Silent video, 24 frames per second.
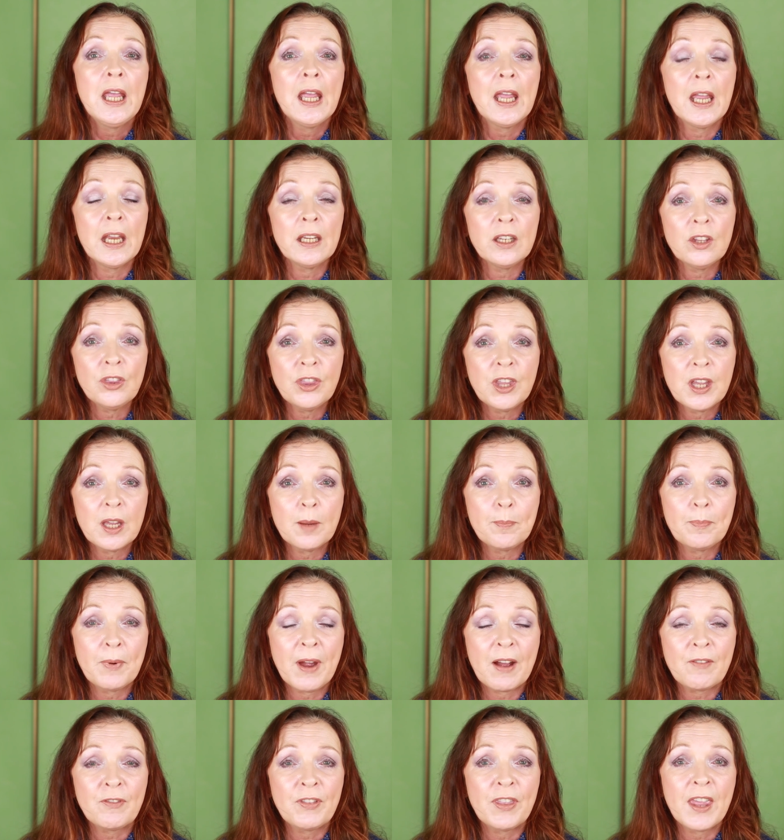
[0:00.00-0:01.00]
Anything
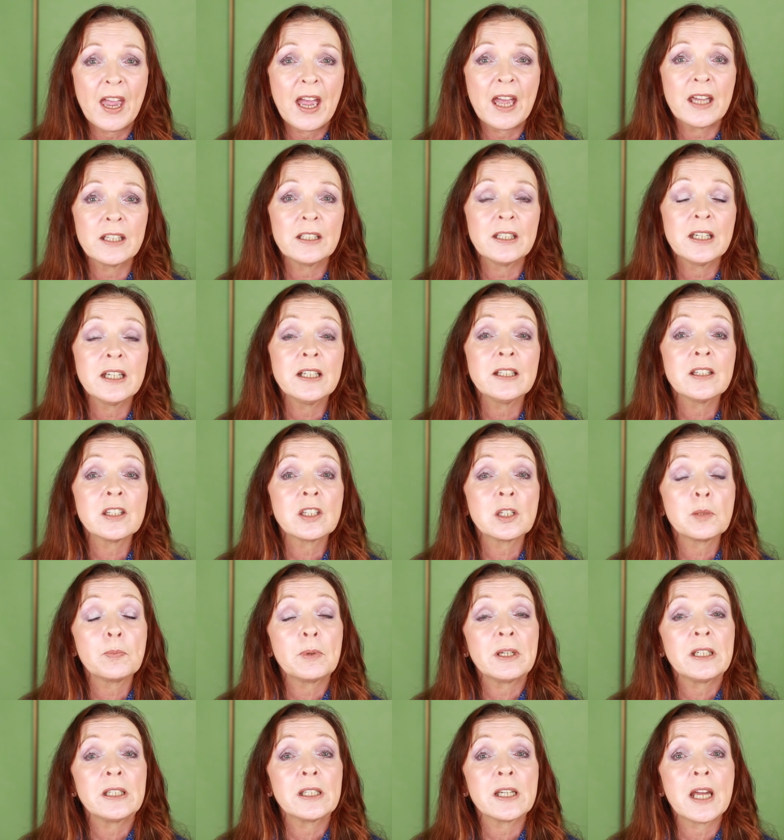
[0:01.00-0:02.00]
above that needs to
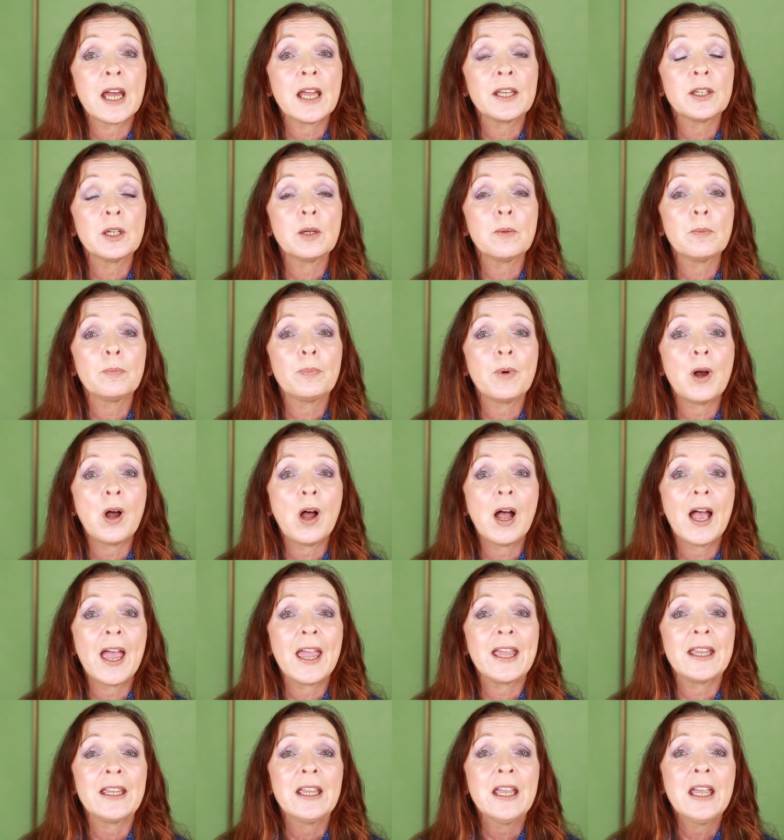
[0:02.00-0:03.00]
be done
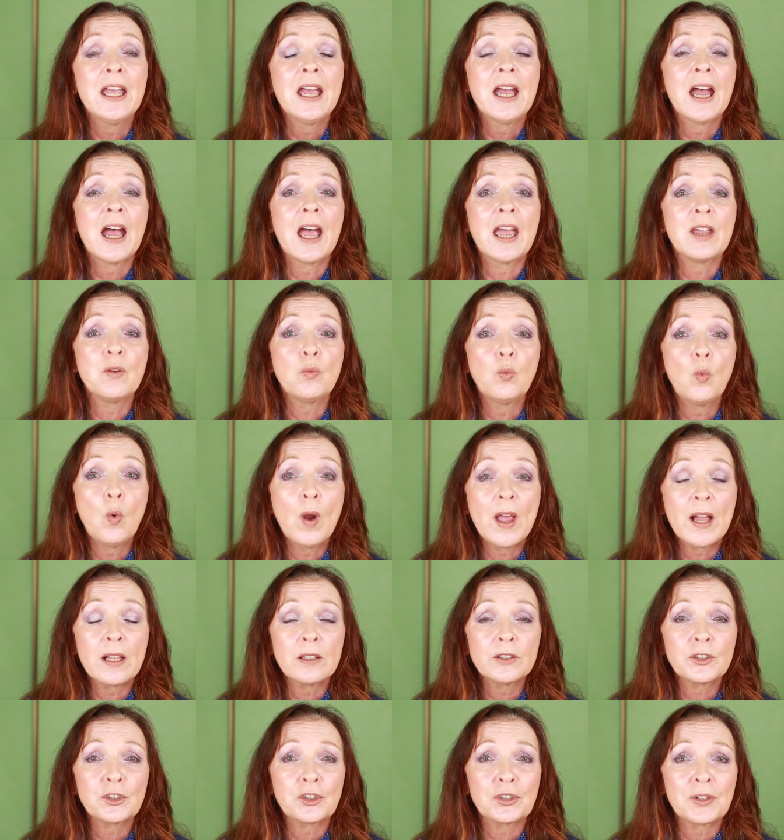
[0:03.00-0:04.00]
by a
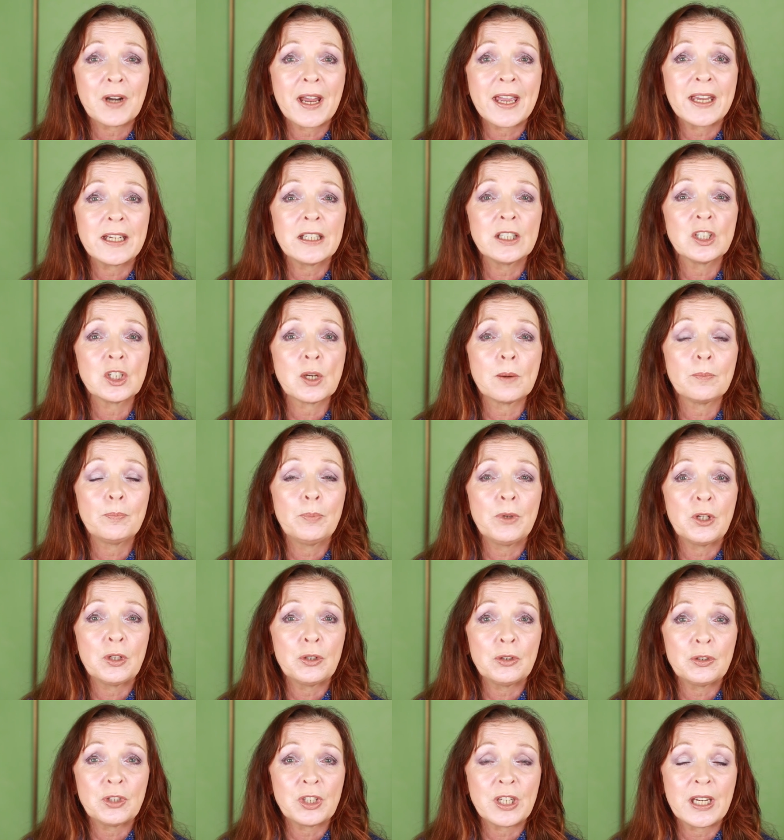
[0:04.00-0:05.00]
well-trained
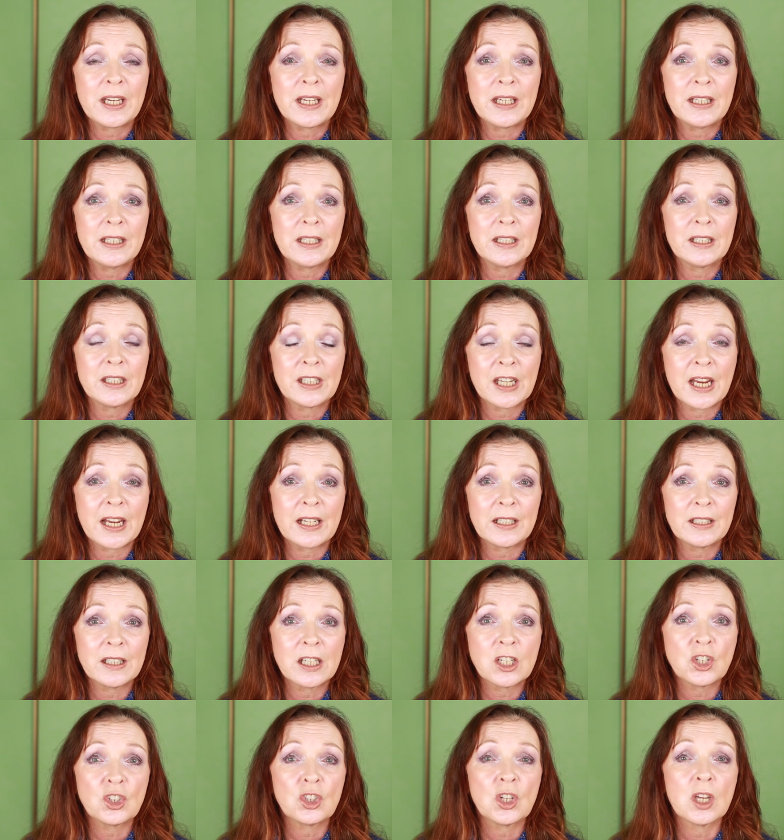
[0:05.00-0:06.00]
beauty
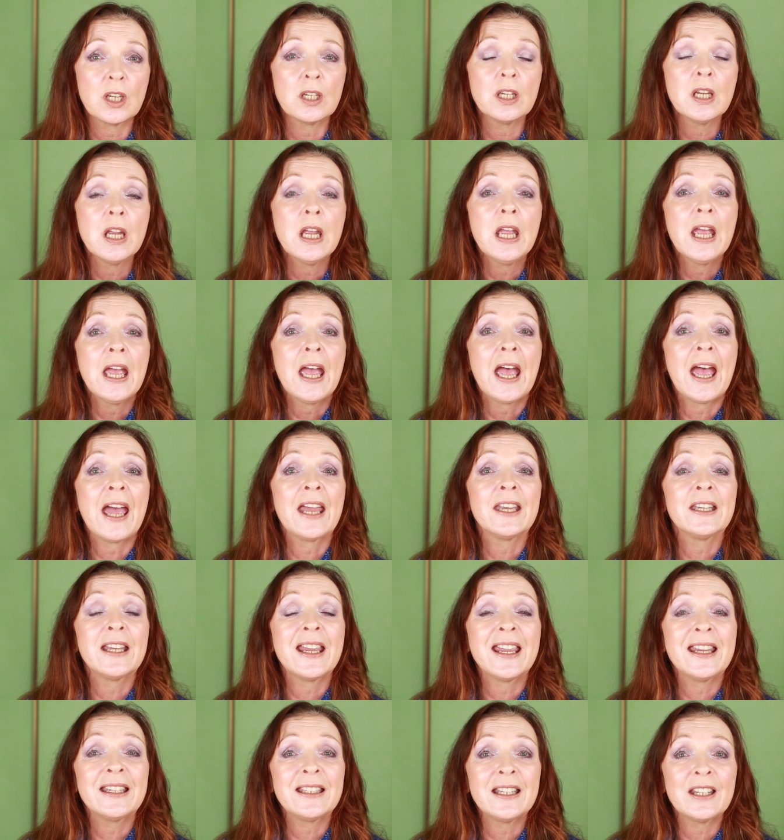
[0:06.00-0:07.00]
technician
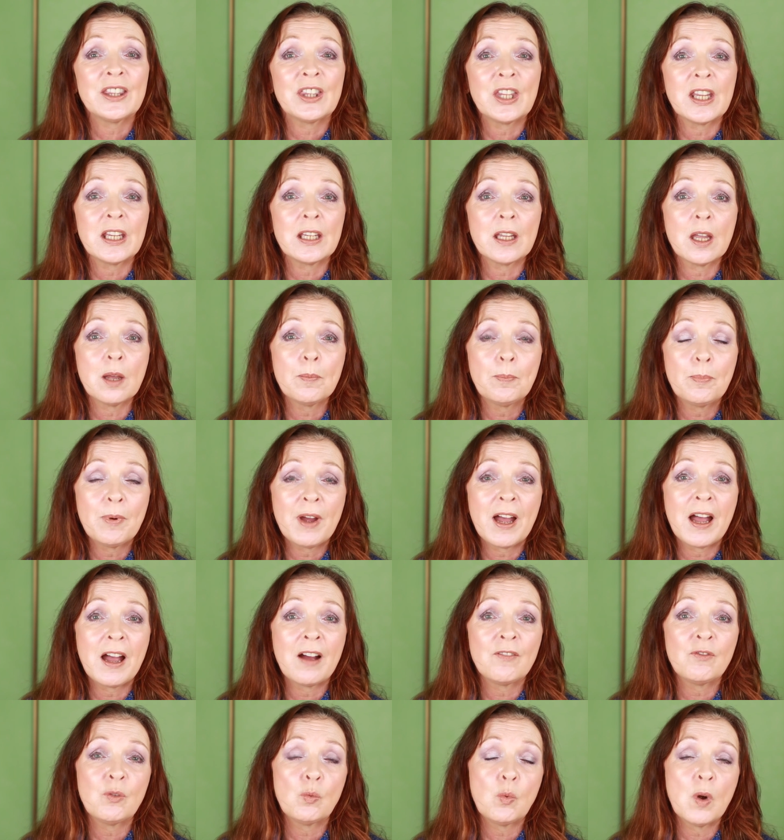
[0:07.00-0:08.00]
and anything
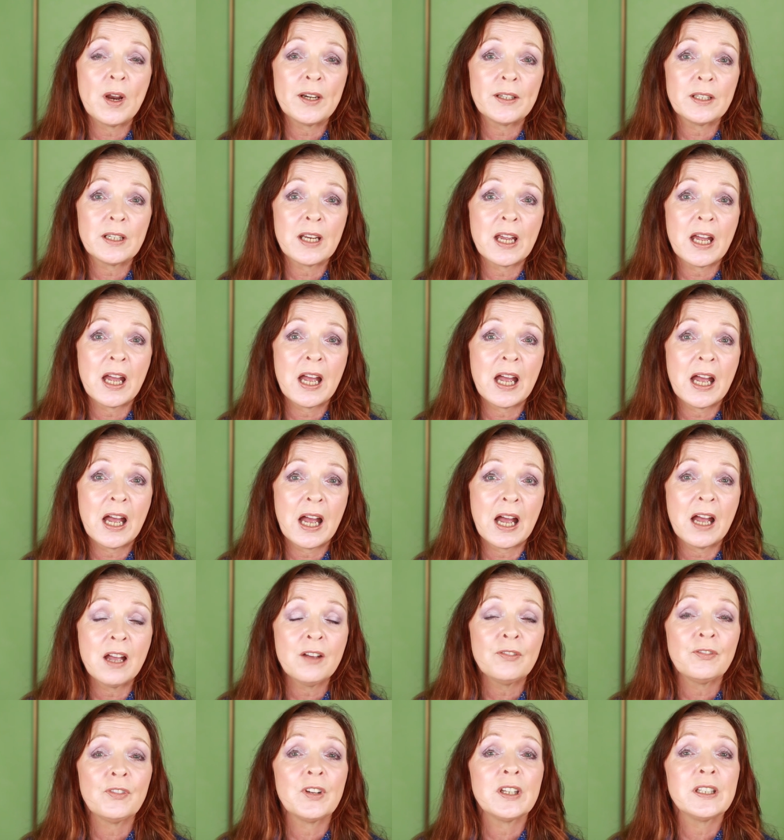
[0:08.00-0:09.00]
above one and a
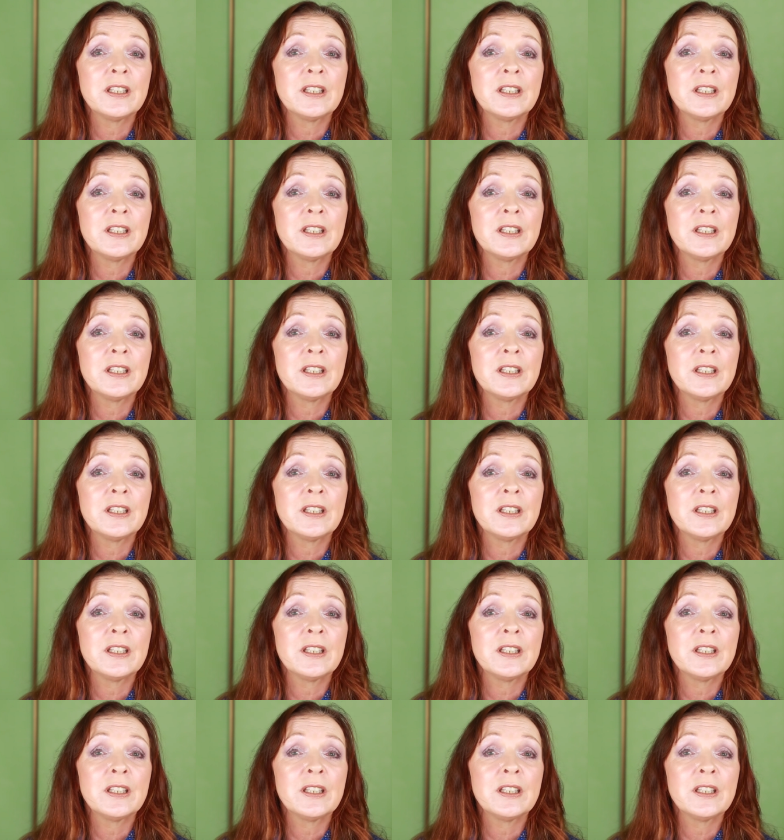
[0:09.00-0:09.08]
half